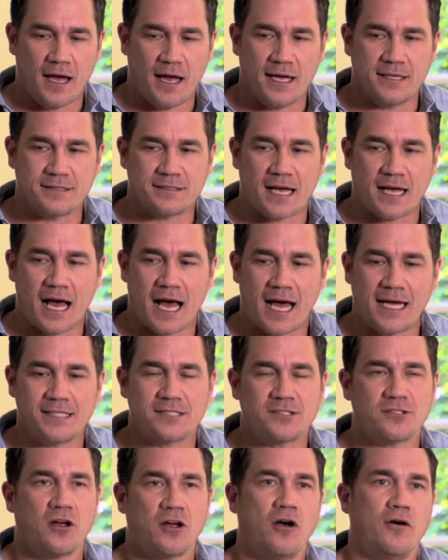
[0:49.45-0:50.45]
as I
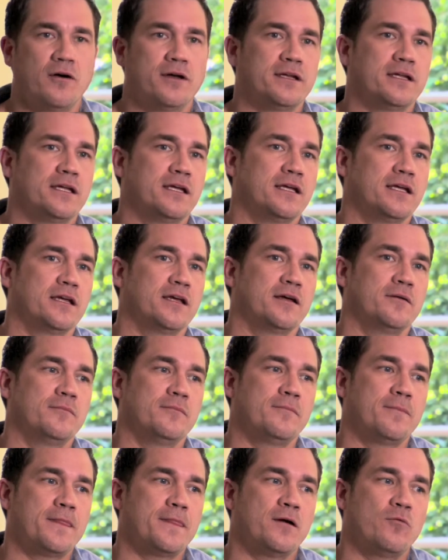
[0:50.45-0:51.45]
saw in
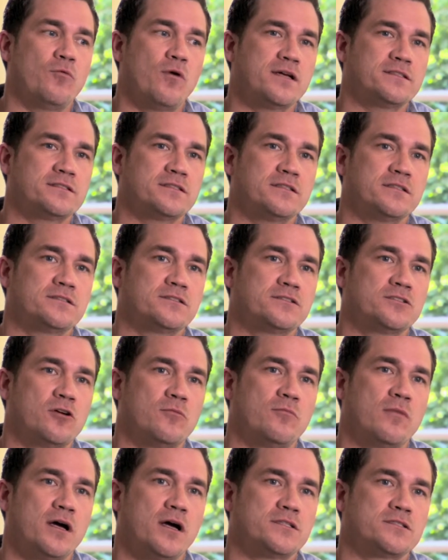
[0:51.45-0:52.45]
him, it wasn't
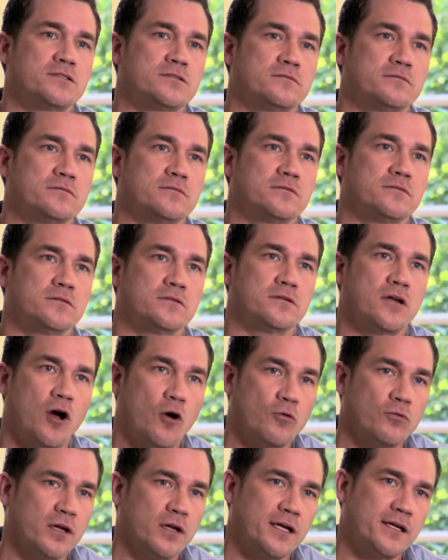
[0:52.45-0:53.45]
so much
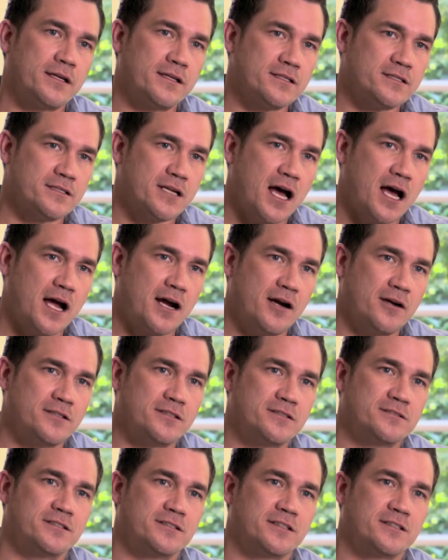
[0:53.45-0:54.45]
only a desire
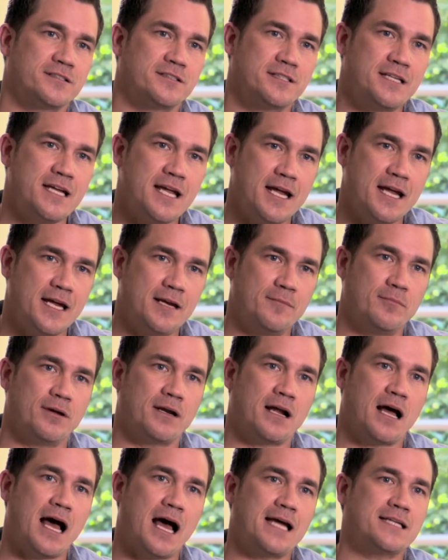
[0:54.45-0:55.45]
to succeed,
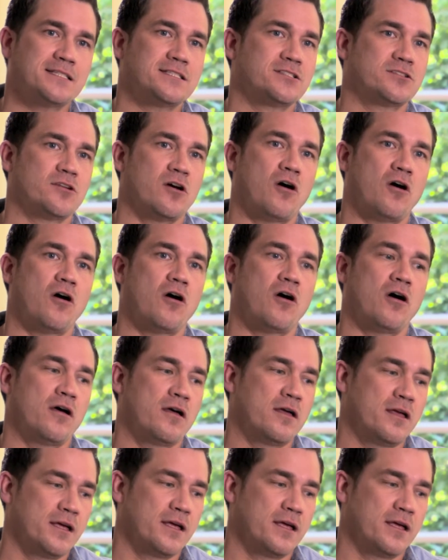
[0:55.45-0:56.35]
but I saw